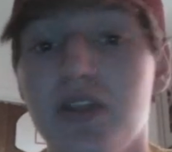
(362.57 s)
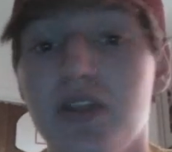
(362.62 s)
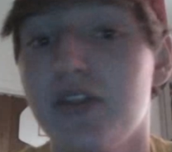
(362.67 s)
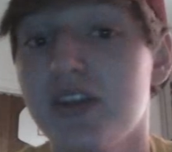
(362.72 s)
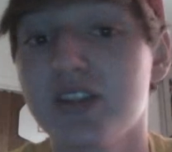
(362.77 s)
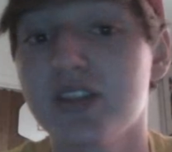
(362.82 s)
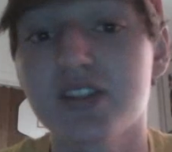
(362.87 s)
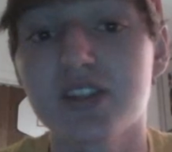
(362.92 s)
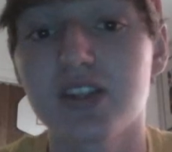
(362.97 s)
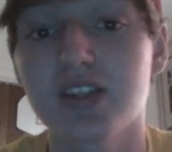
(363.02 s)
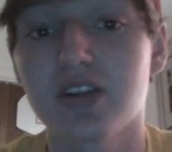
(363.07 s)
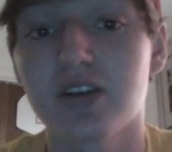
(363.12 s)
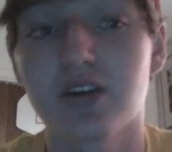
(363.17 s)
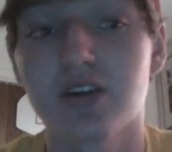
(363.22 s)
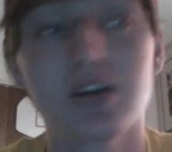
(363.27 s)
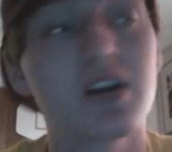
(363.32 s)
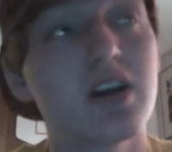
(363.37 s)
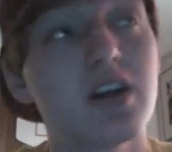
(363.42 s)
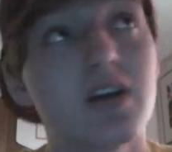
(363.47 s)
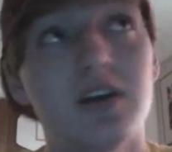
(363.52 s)
This
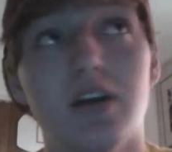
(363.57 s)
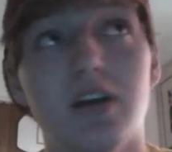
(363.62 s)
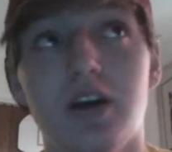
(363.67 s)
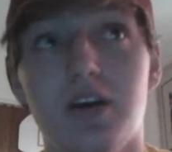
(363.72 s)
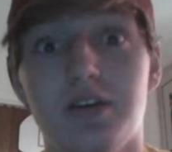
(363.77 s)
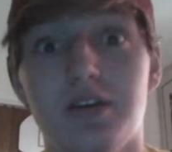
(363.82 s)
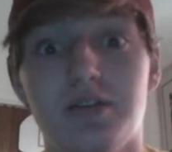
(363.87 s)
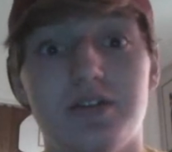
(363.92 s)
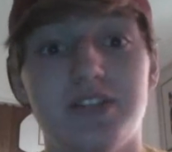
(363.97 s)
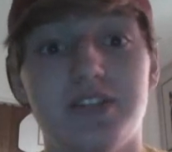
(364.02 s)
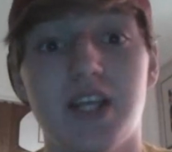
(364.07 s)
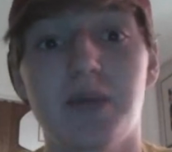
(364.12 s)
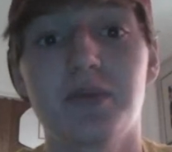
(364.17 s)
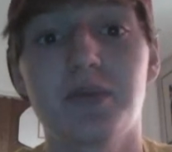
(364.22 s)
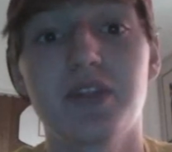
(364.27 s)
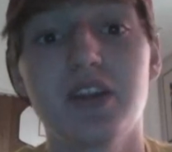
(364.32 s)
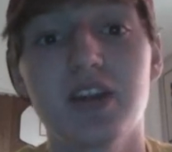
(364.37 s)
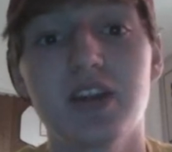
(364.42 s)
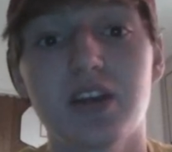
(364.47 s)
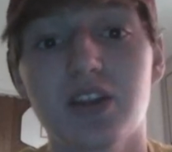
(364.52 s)
year, same
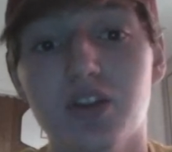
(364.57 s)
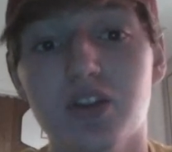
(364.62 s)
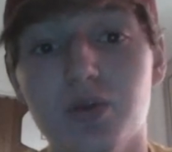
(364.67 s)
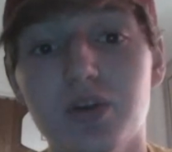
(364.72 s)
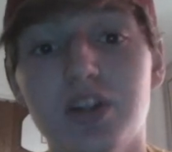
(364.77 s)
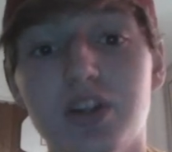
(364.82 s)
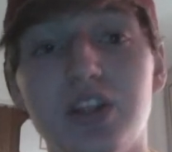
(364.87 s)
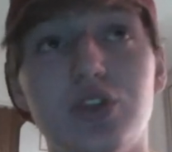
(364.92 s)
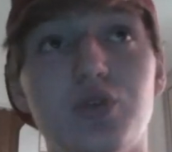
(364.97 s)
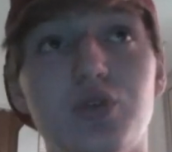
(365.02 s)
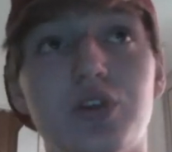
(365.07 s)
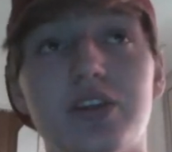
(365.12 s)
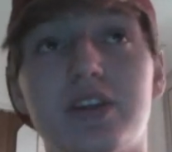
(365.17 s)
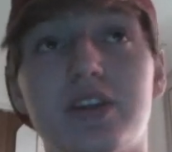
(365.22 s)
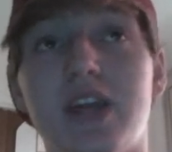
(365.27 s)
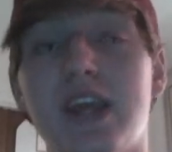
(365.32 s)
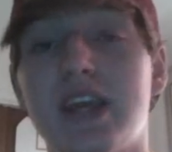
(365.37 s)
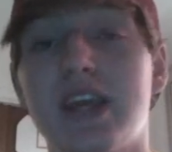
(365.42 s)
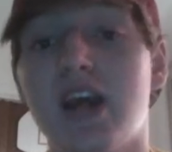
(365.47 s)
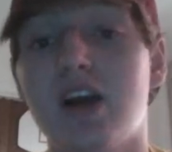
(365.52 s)
thing, three. You can
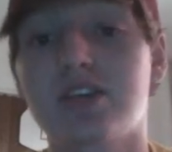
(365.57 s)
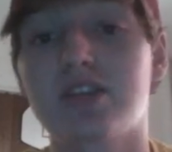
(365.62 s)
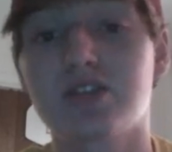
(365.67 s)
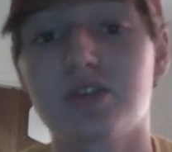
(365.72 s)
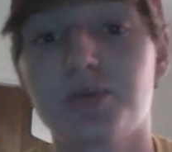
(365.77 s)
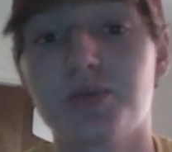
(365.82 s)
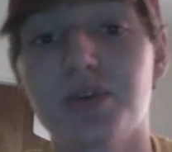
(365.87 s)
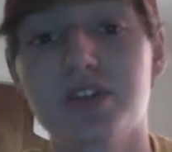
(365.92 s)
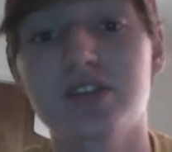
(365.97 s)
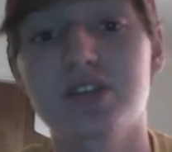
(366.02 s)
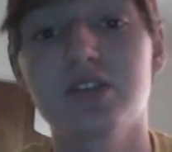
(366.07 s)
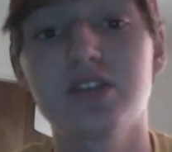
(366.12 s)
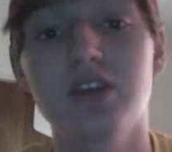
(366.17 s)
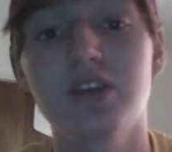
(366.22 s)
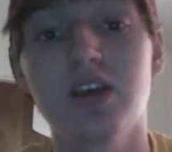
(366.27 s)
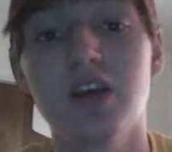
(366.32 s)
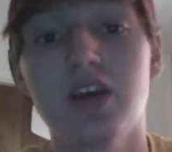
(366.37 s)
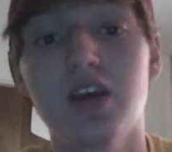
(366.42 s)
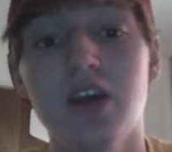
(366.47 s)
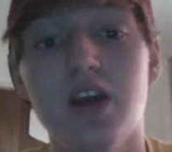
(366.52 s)
take out Trent Richardson.